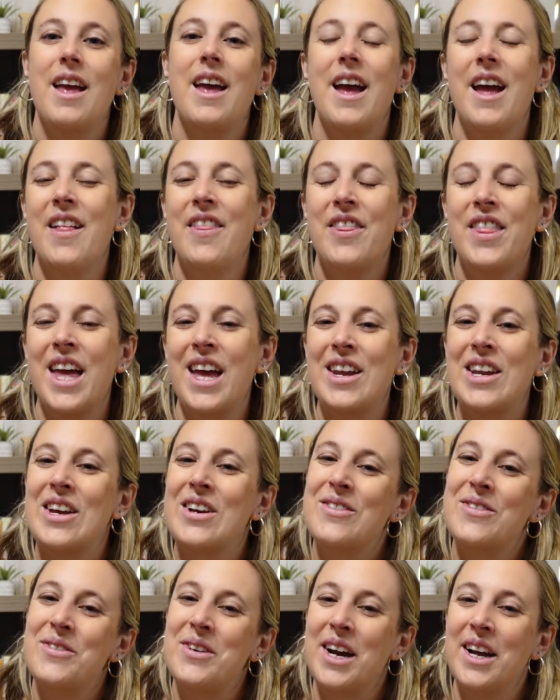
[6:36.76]
And then
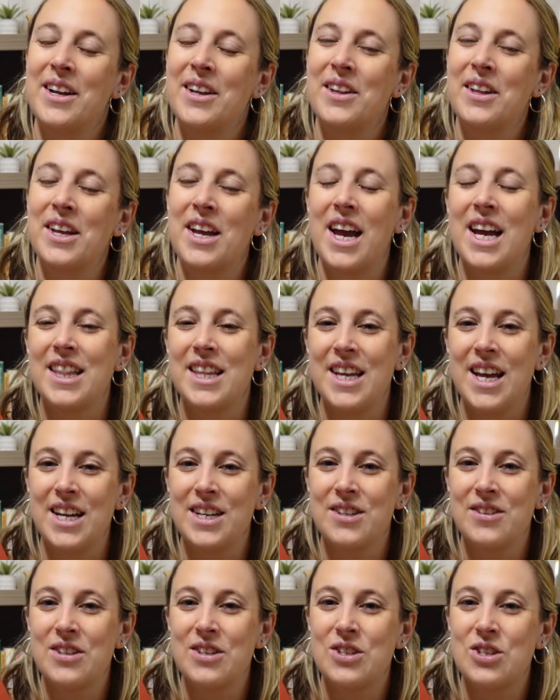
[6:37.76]
finally, at the end
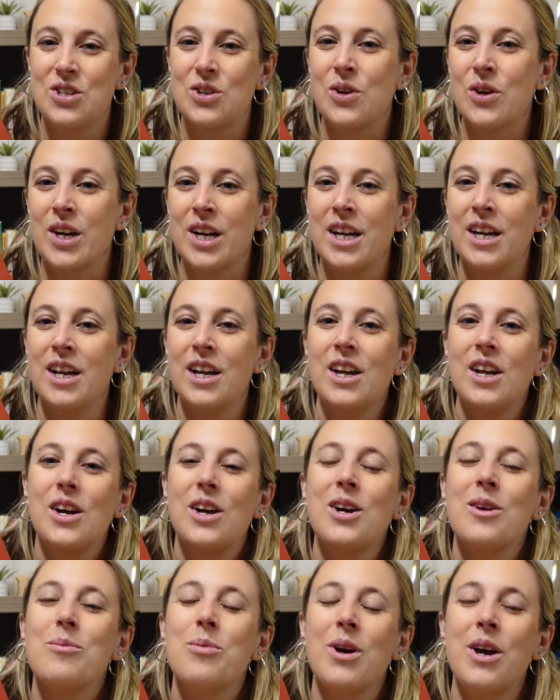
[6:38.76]
of the story,
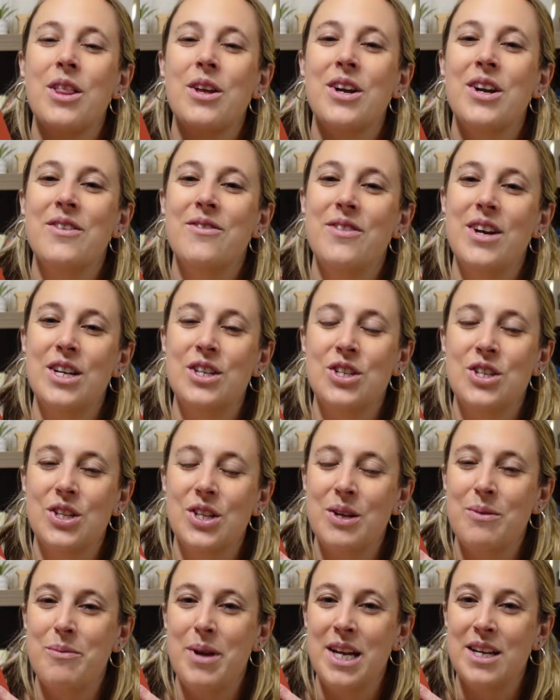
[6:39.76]
her brother
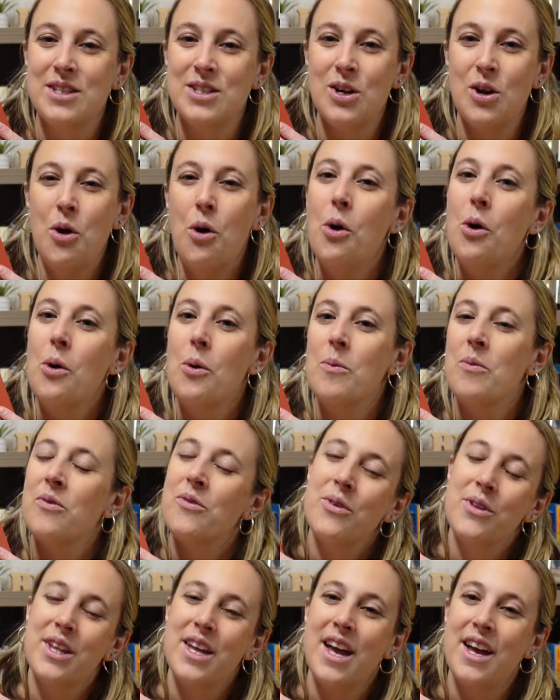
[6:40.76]
eventually makes it home
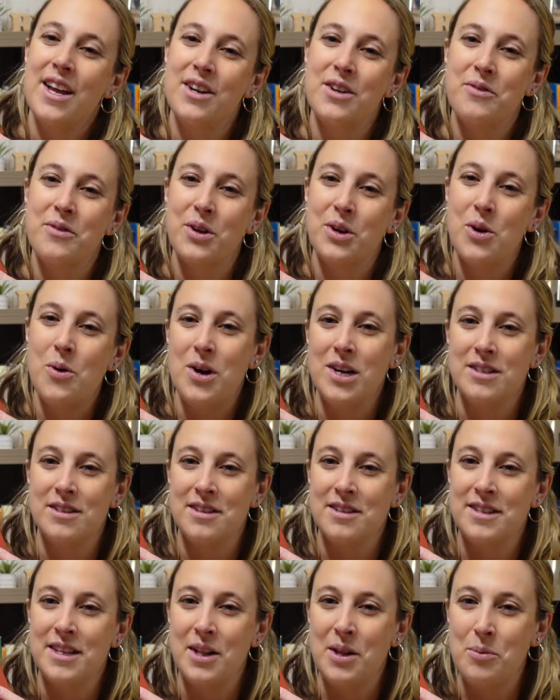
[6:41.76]
for the end of their Kwanzaa
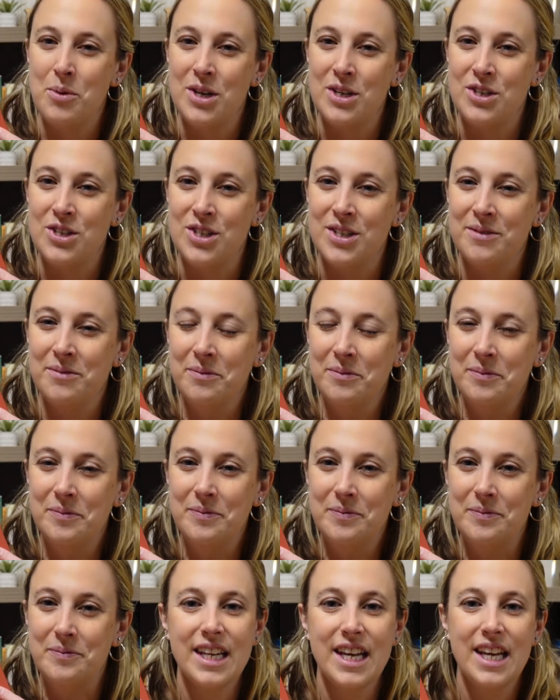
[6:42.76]
celebration.
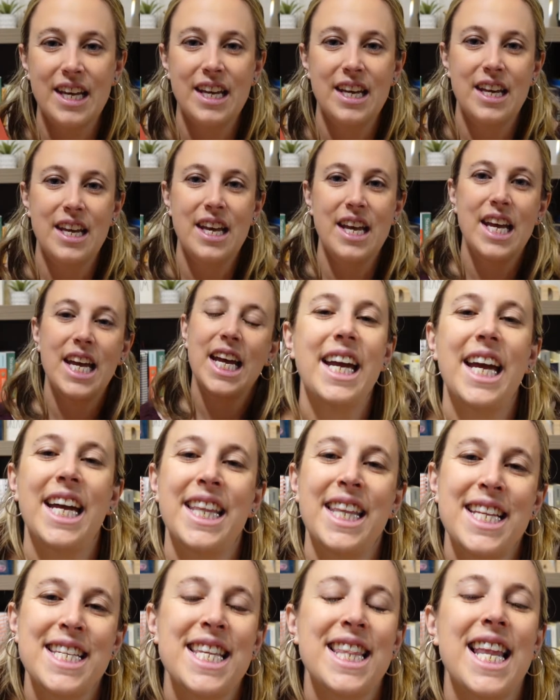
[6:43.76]
And
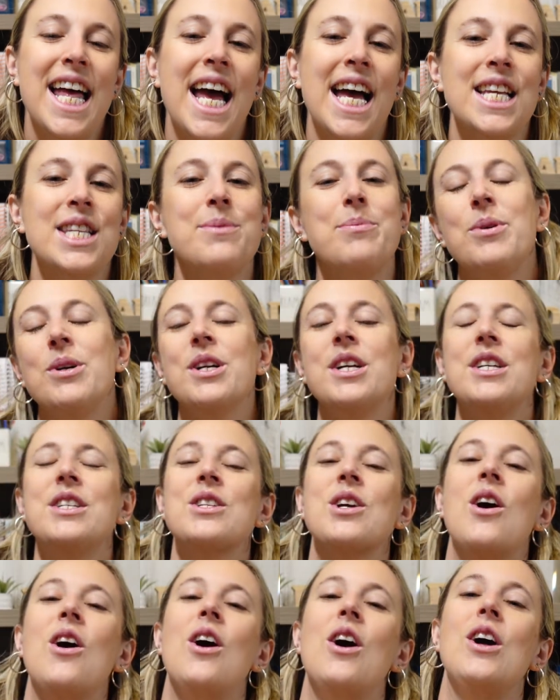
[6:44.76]
this last book is
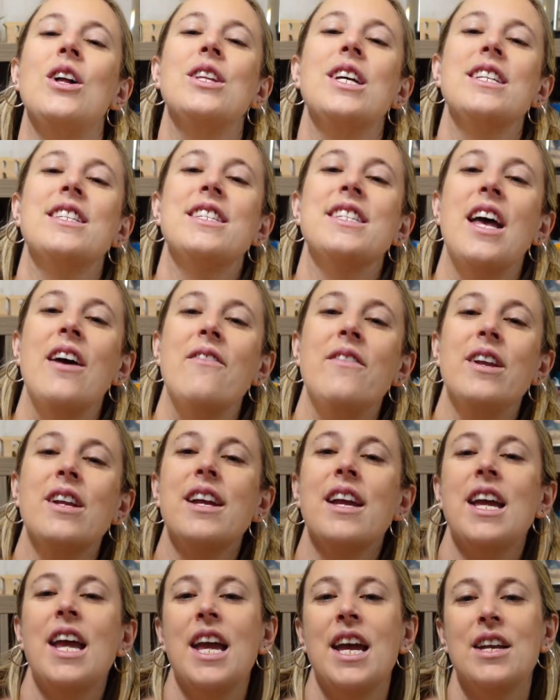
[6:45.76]
called 7
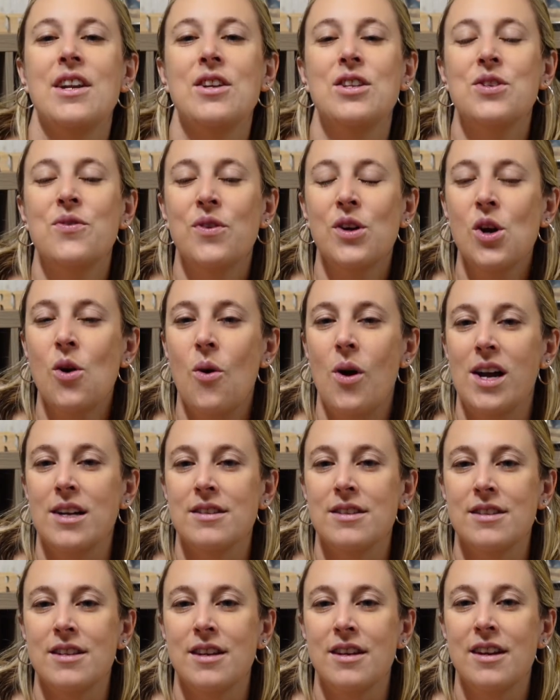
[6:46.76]
Candles for
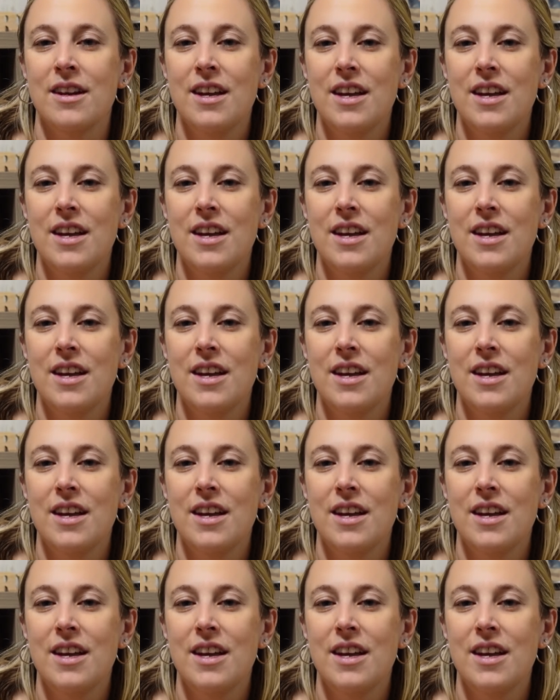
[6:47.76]
Kwanzaa,